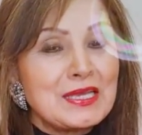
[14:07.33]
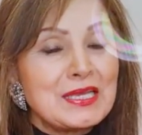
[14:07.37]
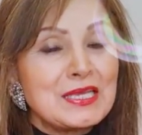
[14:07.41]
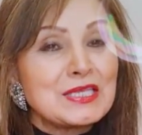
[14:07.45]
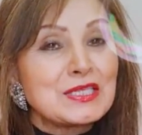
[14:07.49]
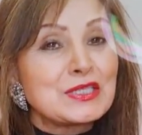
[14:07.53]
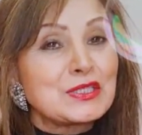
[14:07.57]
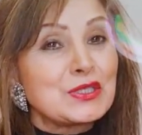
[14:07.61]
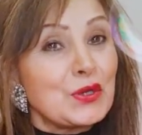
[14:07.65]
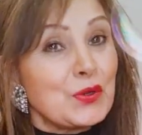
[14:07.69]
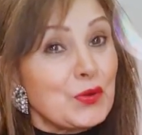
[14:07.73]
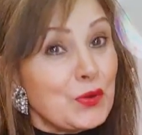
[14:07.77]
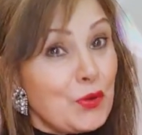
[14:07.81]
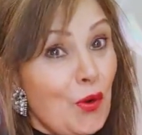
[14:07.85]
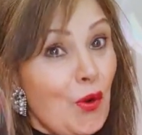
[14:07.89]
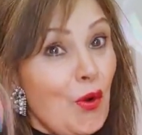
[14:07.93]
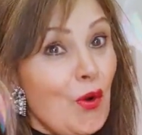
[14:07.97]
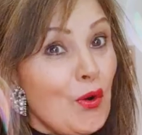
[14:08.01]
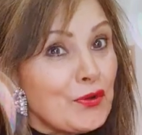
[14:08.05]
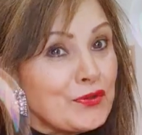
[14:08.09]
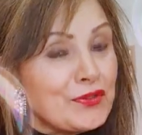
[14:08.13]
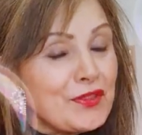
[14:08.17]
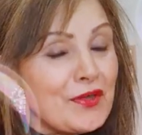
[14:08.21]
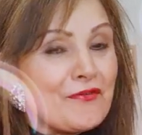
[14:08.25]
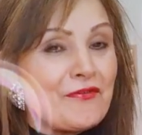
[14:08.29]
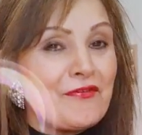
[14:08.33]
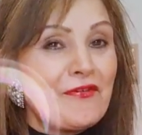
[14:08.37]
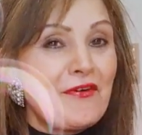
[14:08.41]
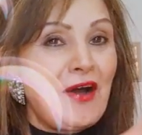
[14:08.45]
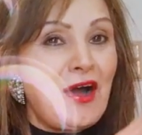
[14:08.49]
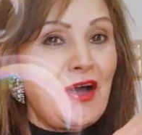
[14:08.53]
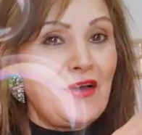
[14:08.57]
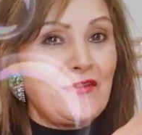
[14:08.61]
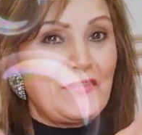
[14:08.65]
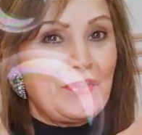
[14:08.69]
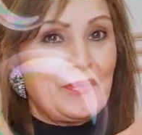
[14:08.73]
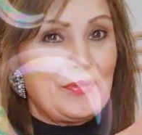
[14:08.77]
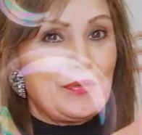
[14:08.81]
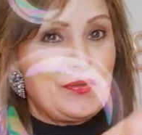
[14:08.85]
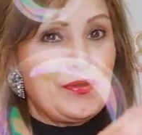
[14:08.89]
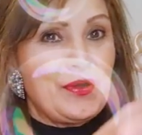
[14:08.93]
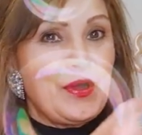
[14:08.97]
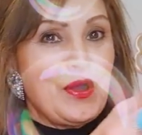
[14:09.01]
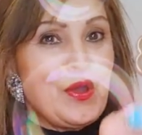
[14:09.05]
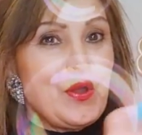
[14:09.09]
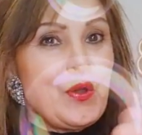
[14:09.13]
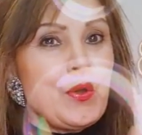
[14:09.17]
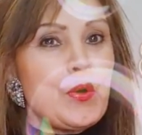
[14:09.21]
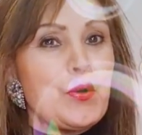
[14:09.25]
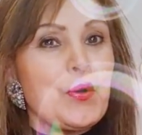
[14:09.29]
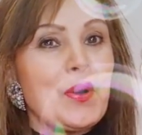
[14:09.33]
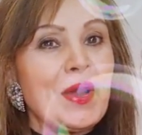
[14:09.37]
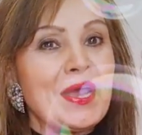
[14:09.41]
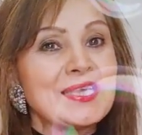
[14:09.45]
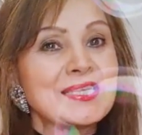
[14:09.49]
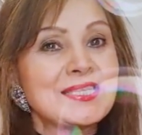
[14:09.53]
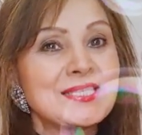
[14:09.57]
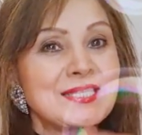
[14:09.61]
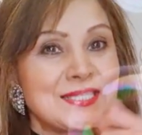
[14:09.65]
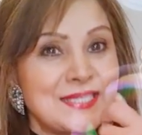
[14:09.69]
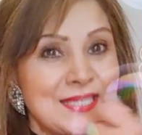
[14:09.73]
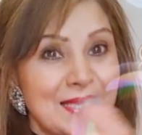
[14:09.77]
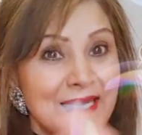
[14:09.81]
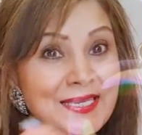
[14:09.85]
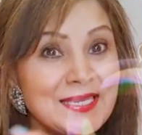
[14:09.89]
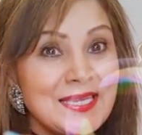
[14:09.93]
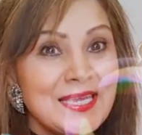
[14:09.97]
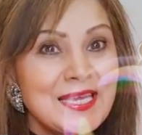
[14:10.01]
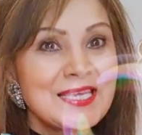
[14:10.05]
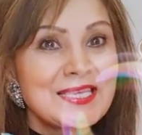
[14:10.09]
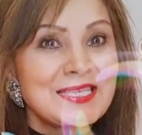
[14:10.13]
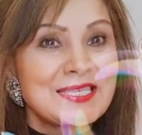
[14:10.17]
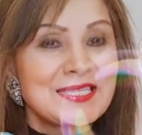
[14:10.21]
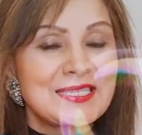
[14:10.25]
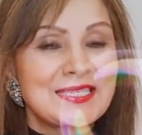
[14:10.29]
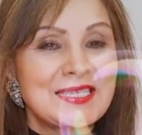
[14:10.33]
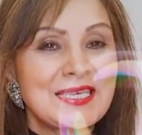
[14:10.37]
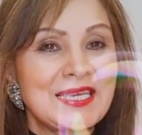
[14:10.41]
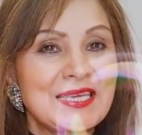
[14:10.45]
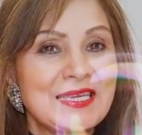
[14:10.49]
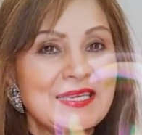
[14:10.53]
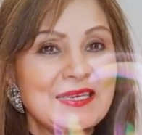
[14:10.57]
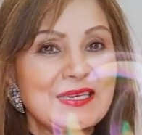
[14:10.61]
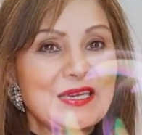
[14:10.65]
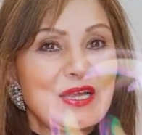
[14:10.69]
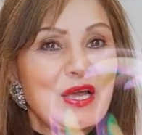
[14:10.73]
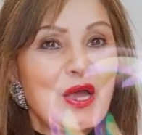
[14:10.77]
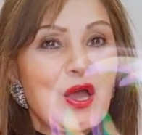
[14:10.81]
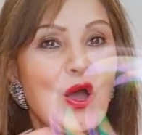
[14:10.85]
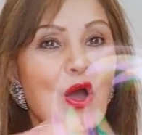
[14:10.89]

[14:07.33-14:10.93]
So God the Father, who has set his seal